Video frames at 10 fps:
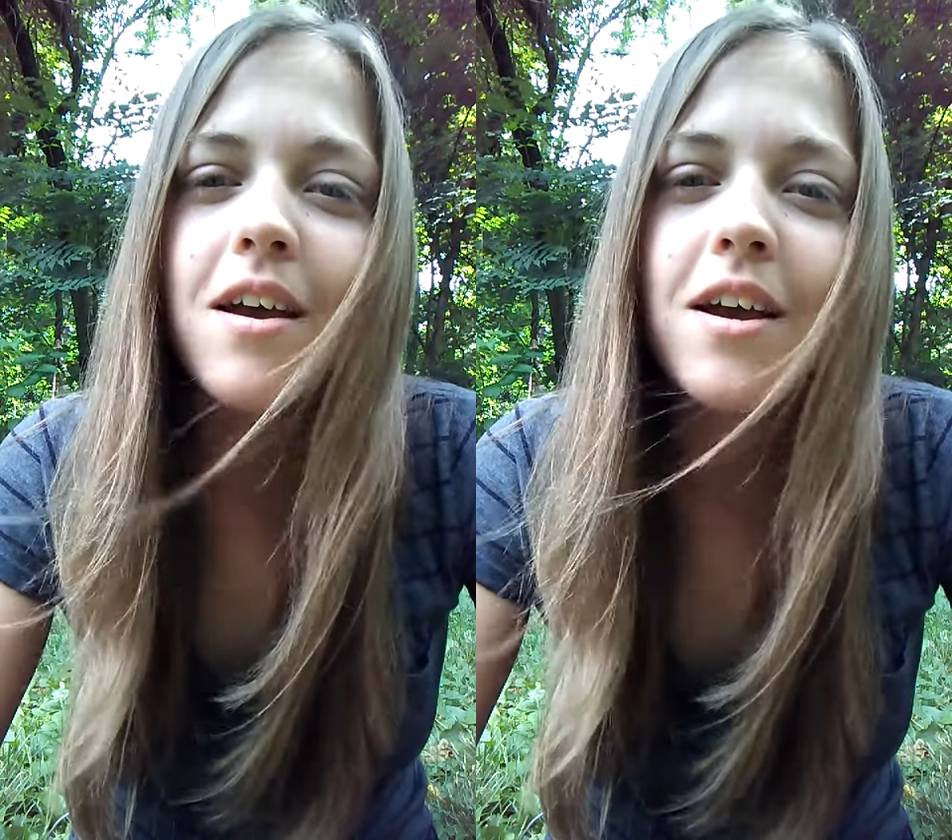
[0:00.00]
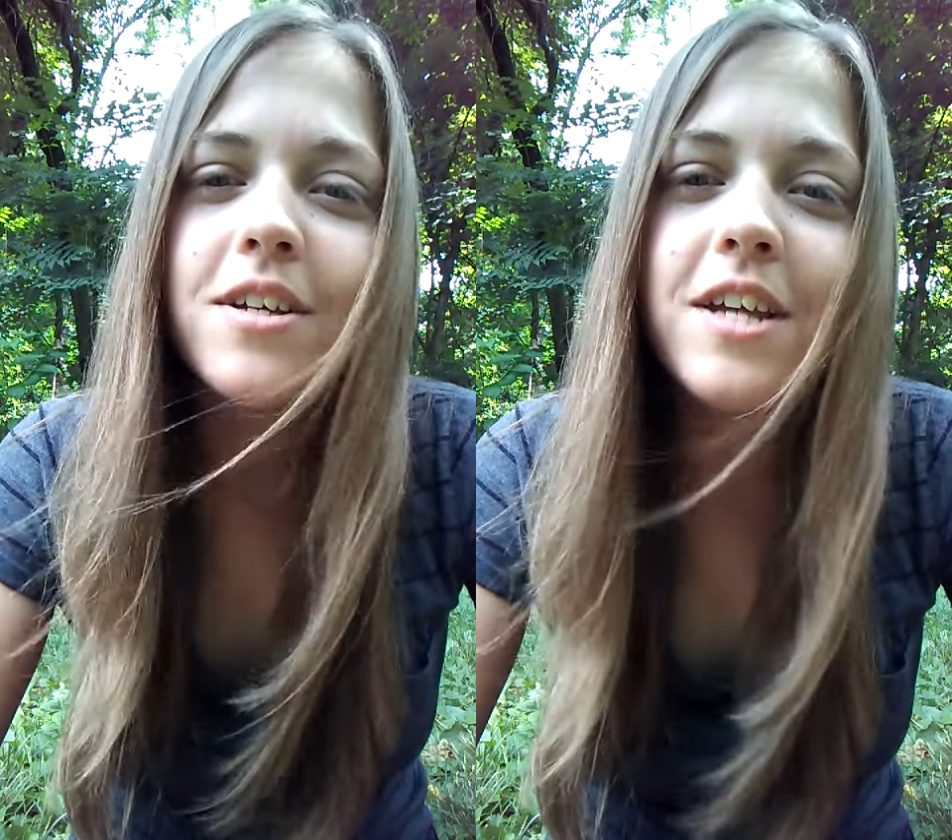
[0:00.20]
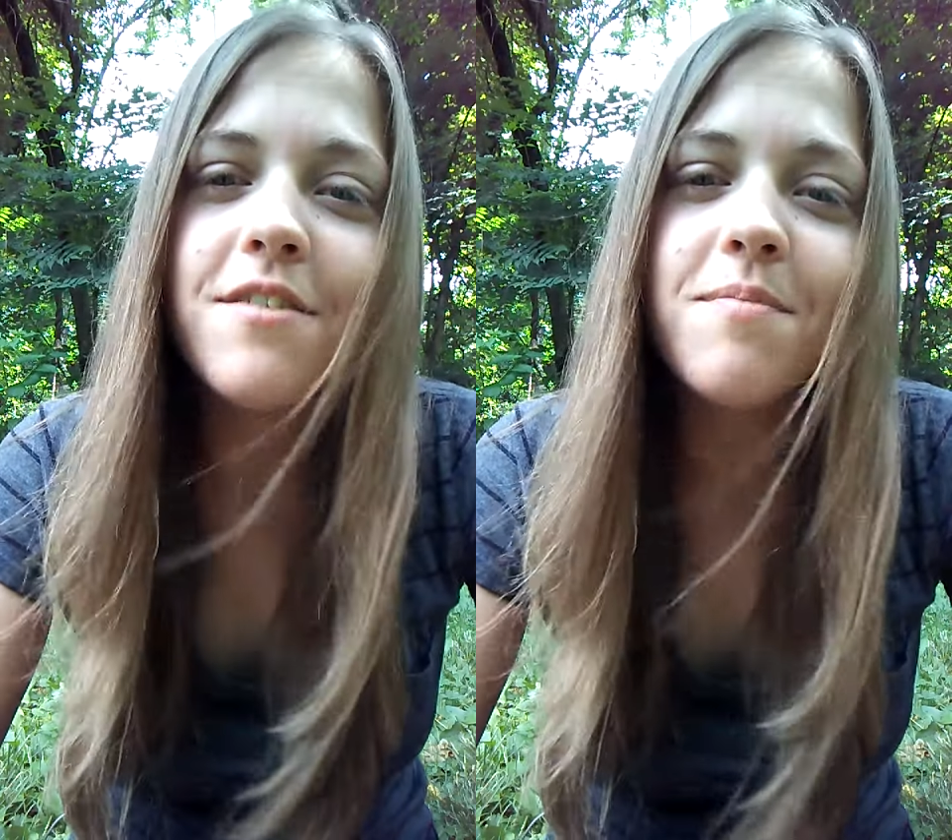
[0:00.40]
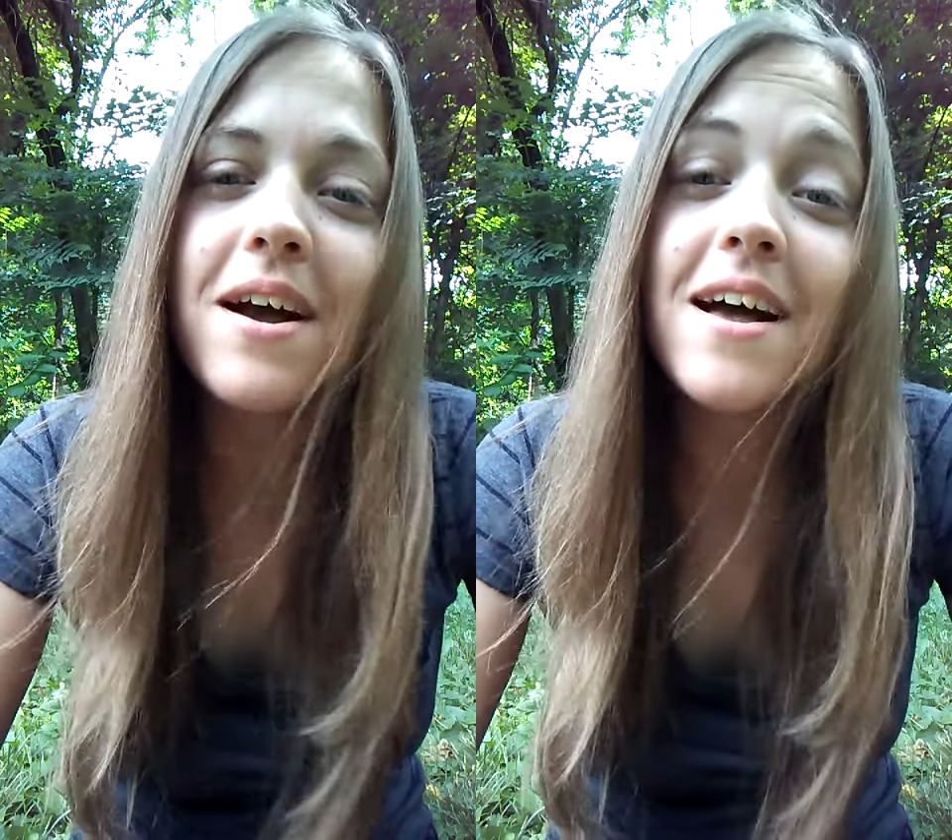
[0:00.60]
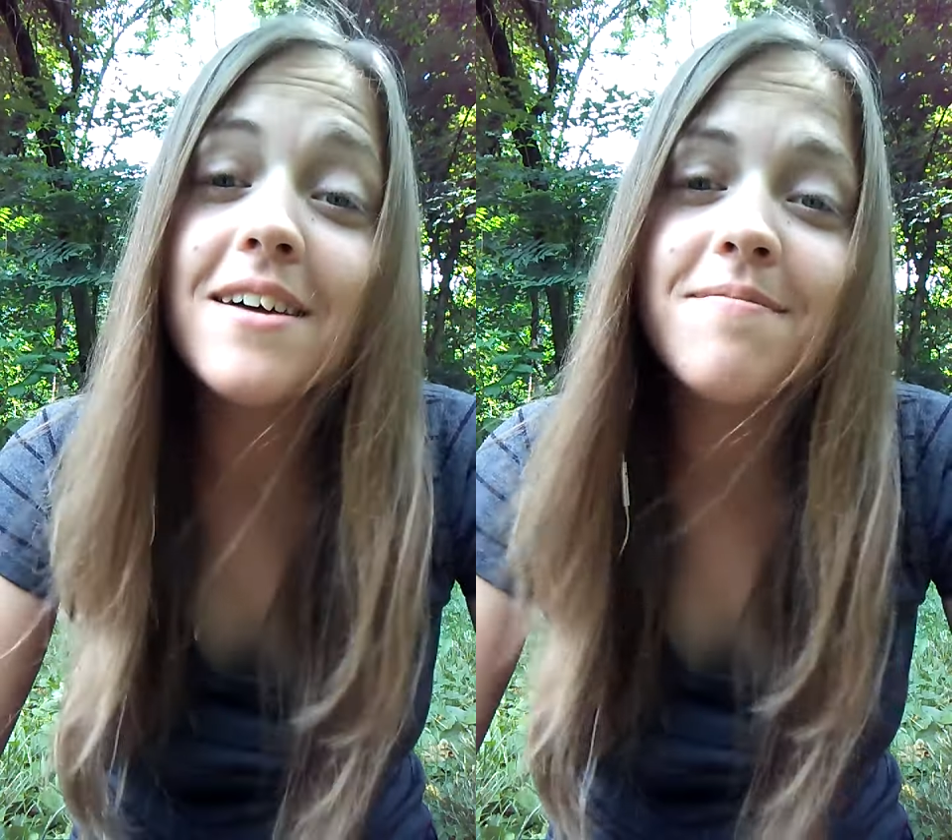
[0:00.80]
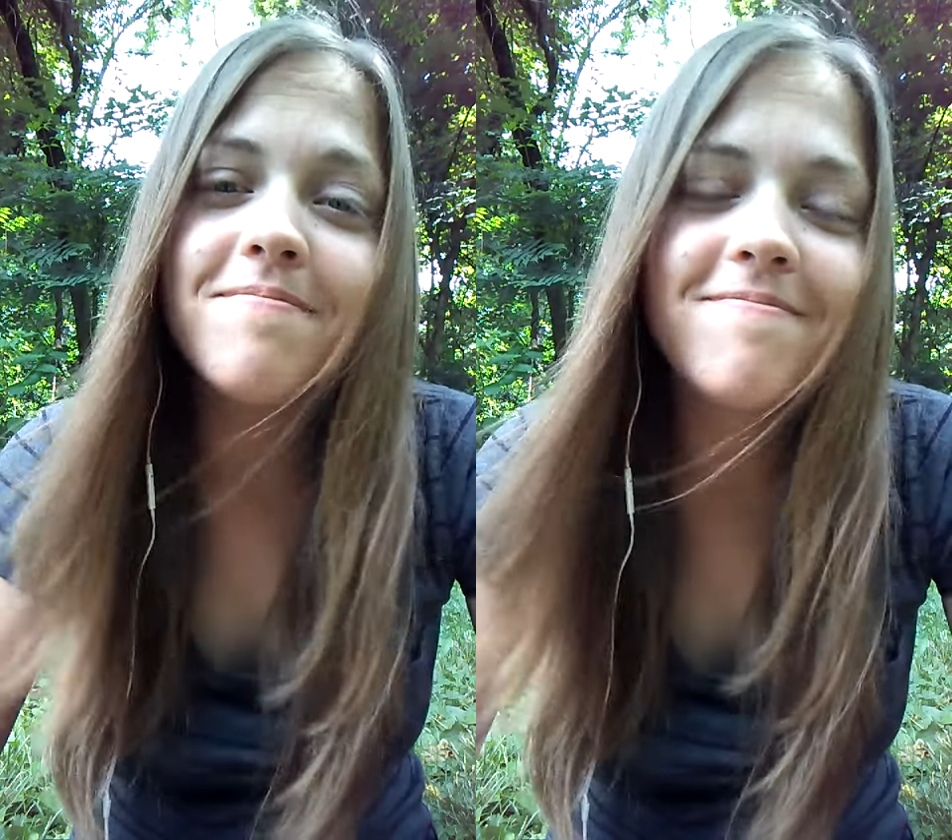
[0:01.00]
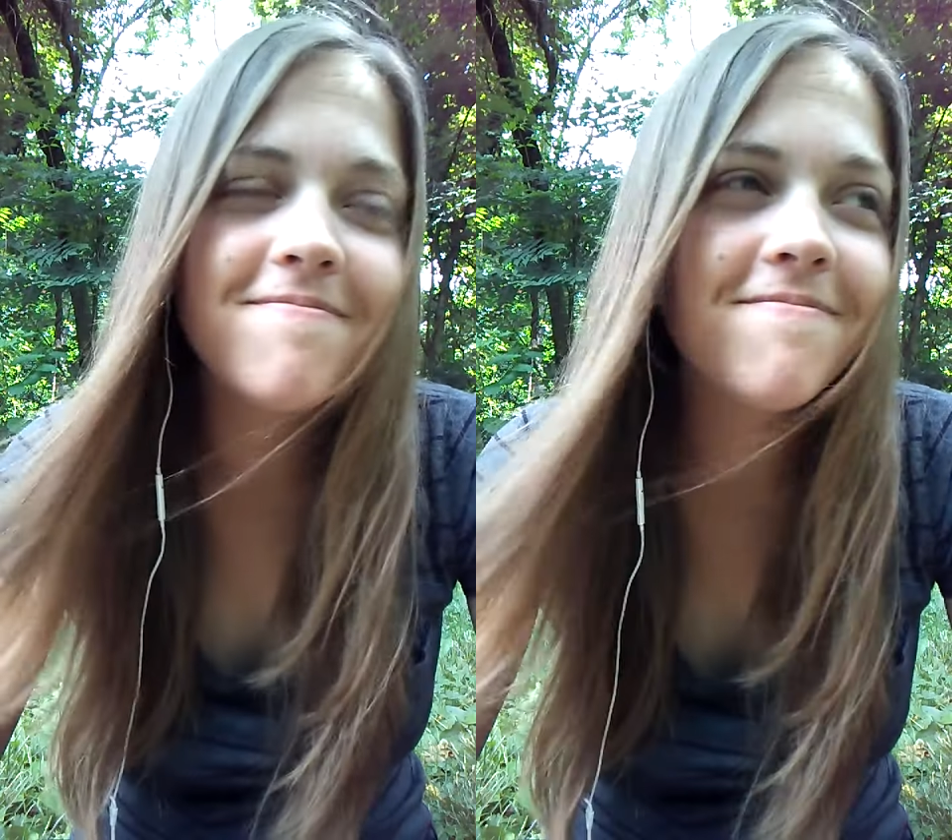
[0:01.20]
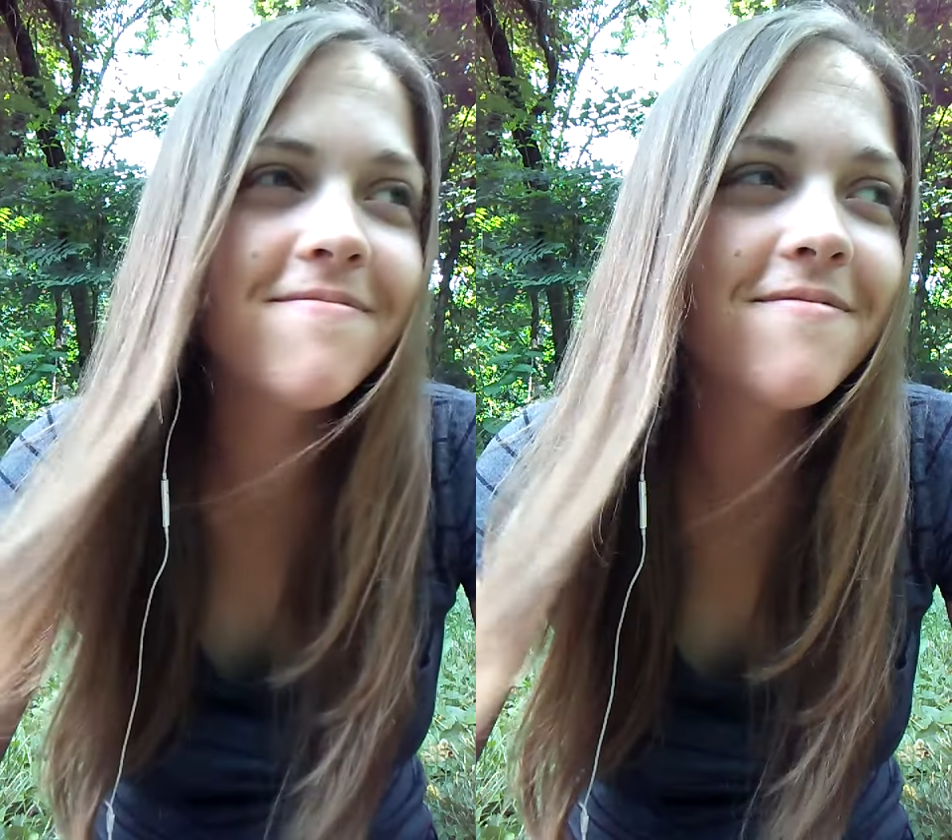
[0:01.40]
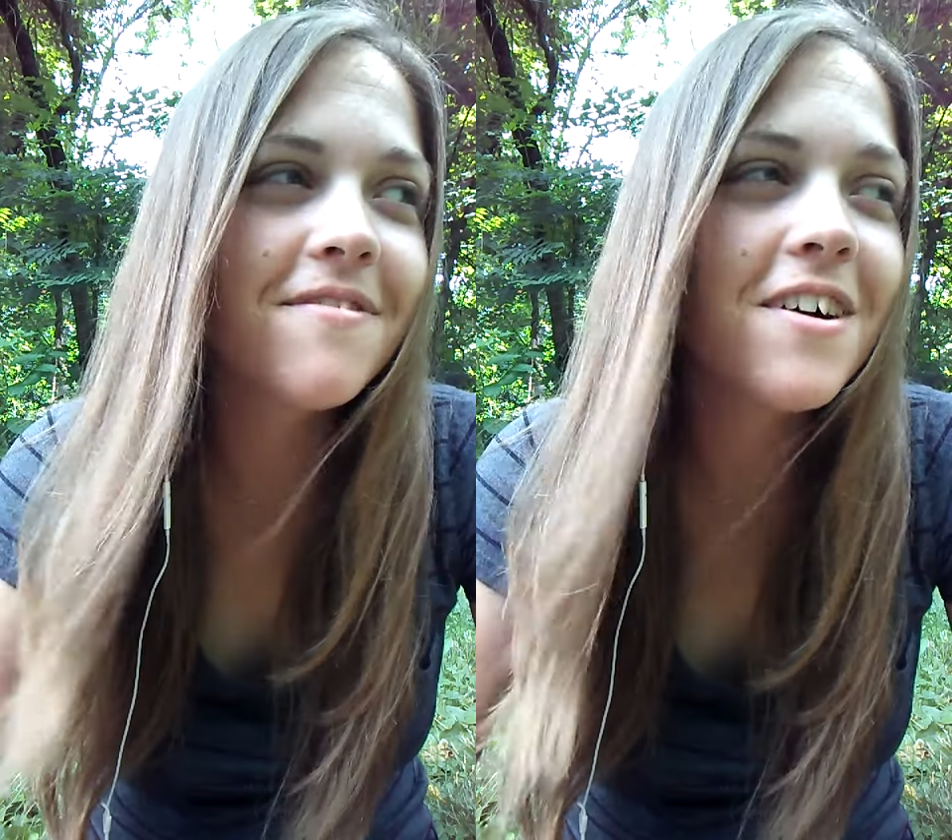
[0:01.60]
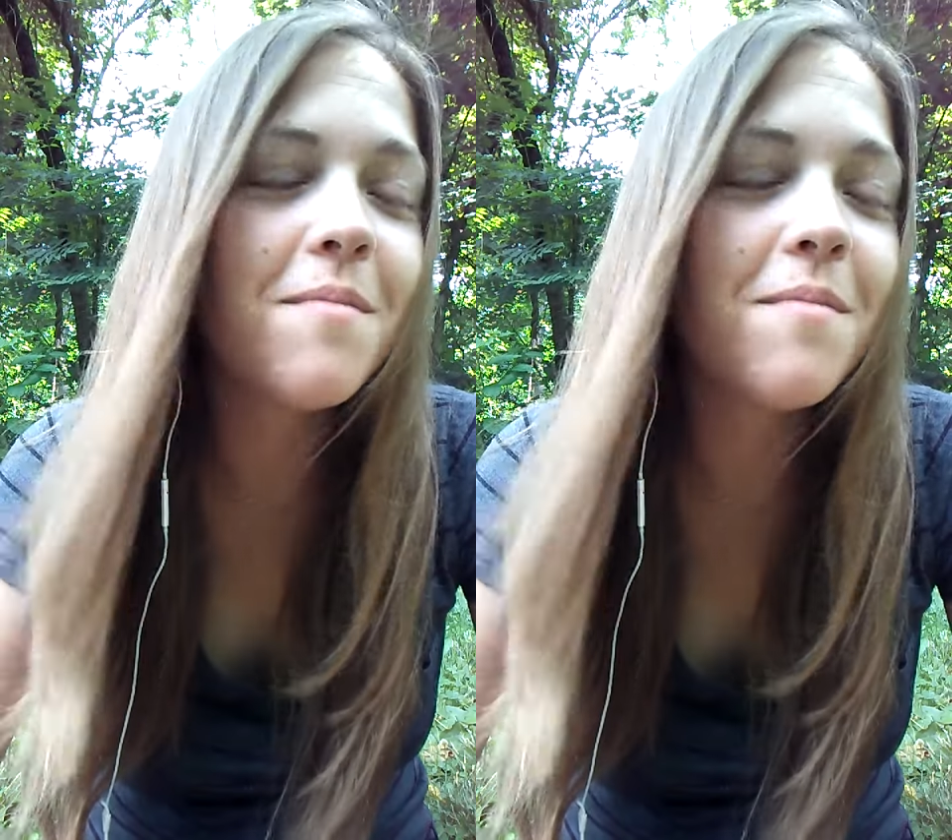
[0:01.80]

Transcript: I shaved my head. And